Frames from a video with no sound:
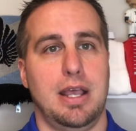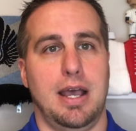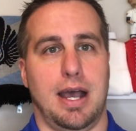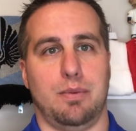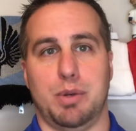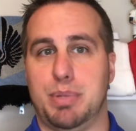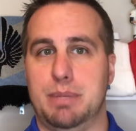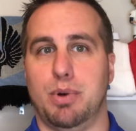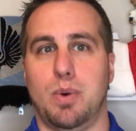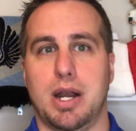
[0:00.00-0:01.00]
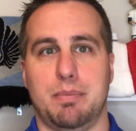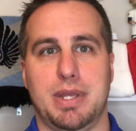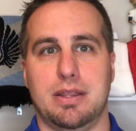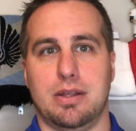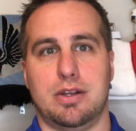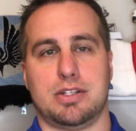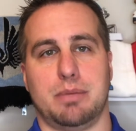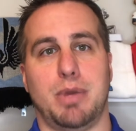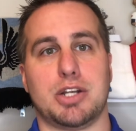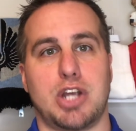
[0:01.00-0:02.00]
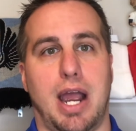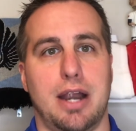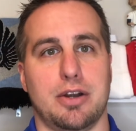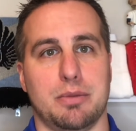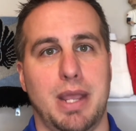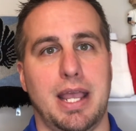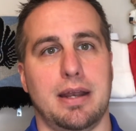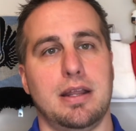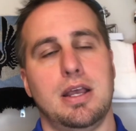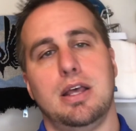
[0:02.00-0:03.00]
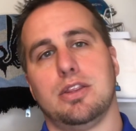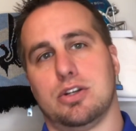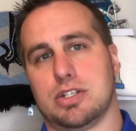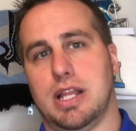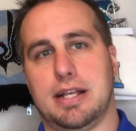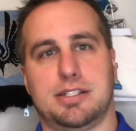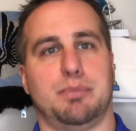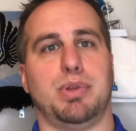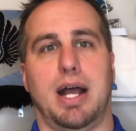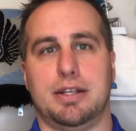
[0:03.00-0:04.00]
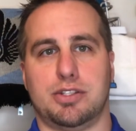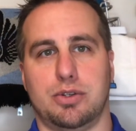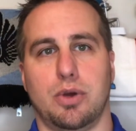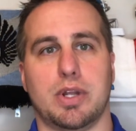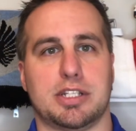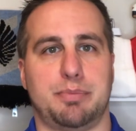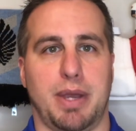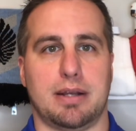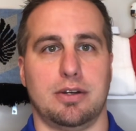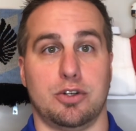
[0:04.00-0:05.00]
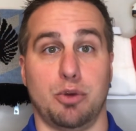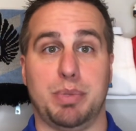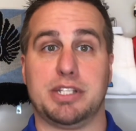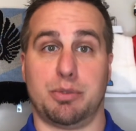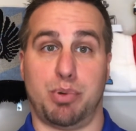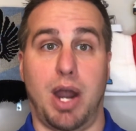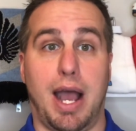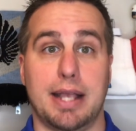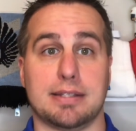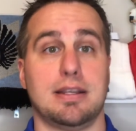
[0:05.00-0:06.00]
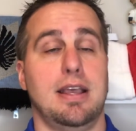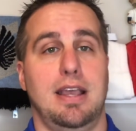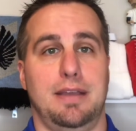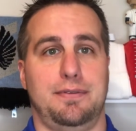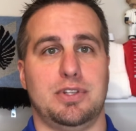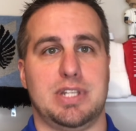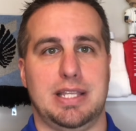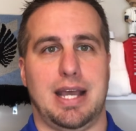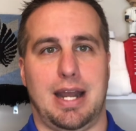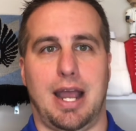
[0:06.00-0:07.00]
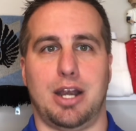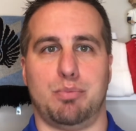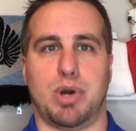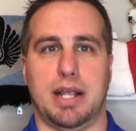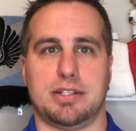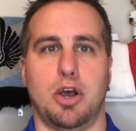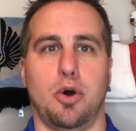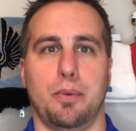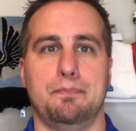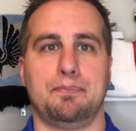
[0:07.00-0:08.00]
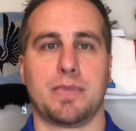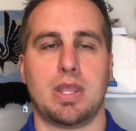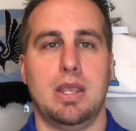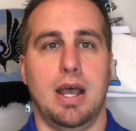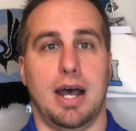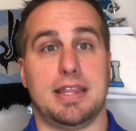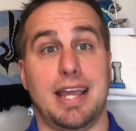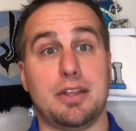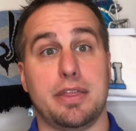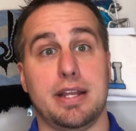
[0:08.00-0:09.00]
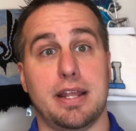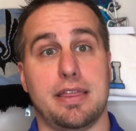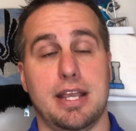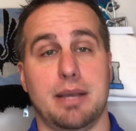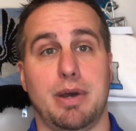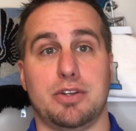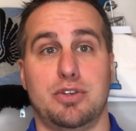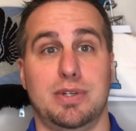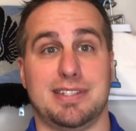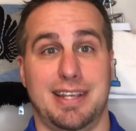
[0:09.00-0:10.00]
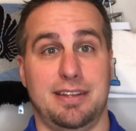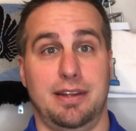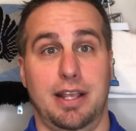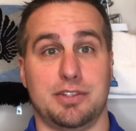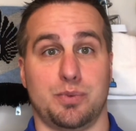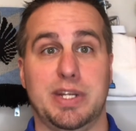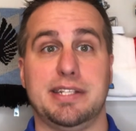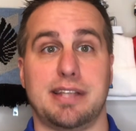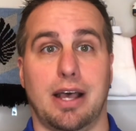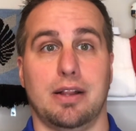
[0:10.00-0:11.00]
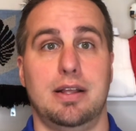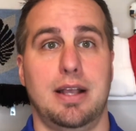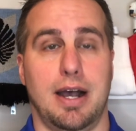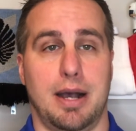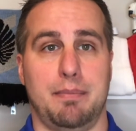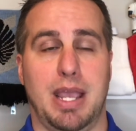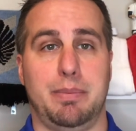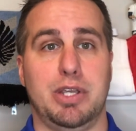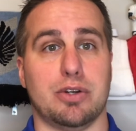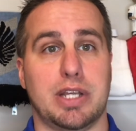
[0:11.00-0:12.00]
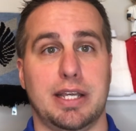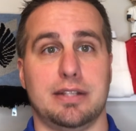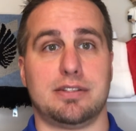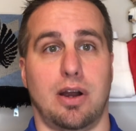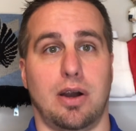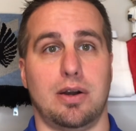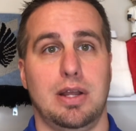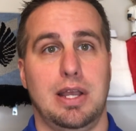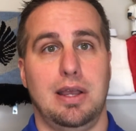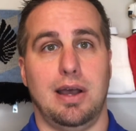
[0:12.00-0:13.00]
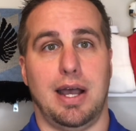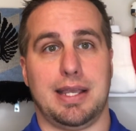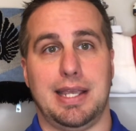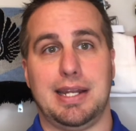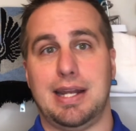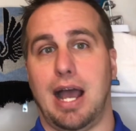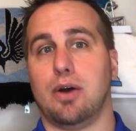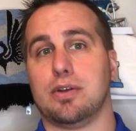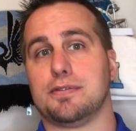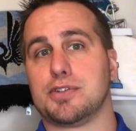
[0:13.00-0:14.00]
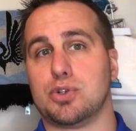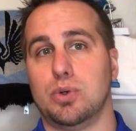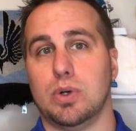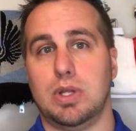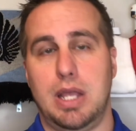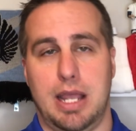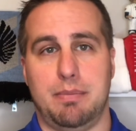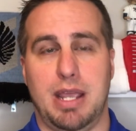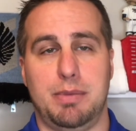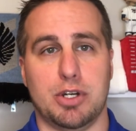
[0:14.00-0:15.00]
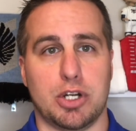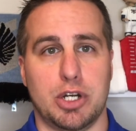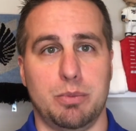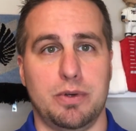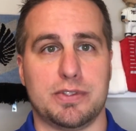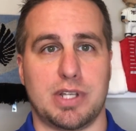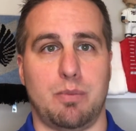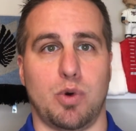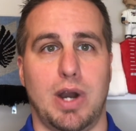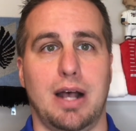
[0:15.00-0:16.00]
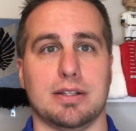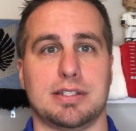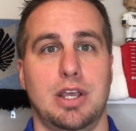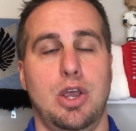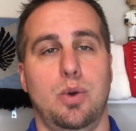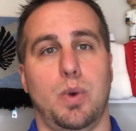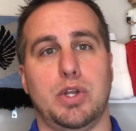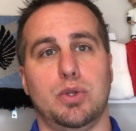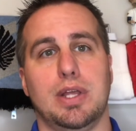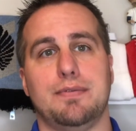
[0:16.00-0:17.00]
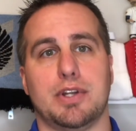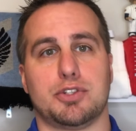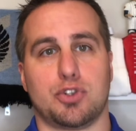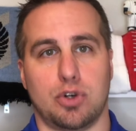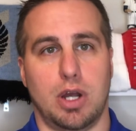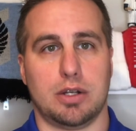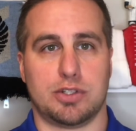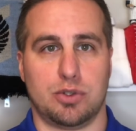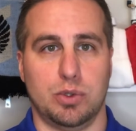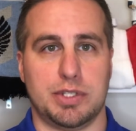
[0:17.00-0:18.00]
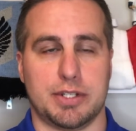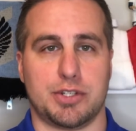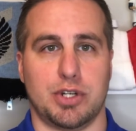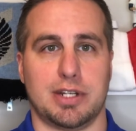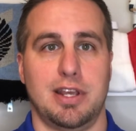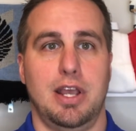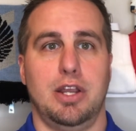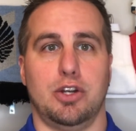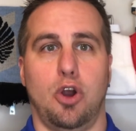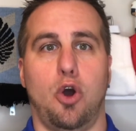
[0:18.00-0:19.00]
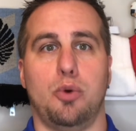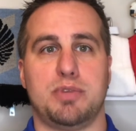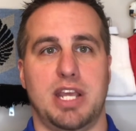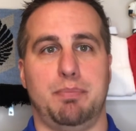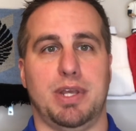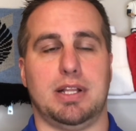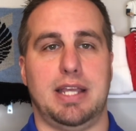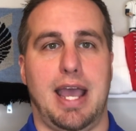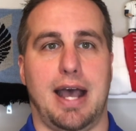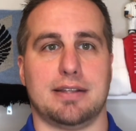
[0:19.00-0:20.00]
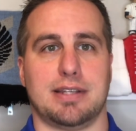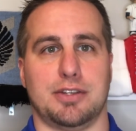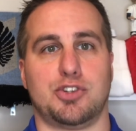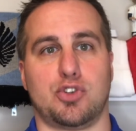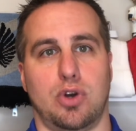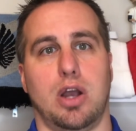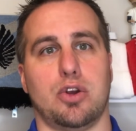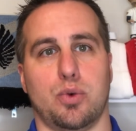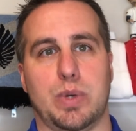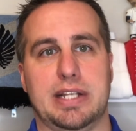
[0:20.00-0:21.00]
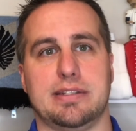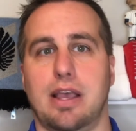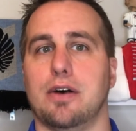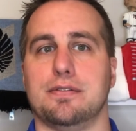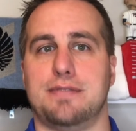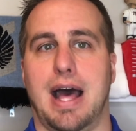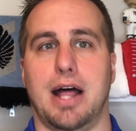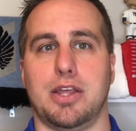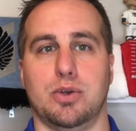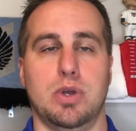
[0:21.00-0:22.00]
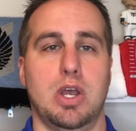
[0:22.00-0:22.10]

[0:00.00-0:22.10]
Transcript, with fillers: Uh, when people want to be there, there's a much higher demand. There's less supply, so don't expect or don't be surprised if you see that higher price home. Uh, the other thing to think about too is in, is resale. Uh, maybe your kids are uh, getting out of school and maybe you're going to move somewhere else. When you live in a strong school district, your home typically has a stronger resale value.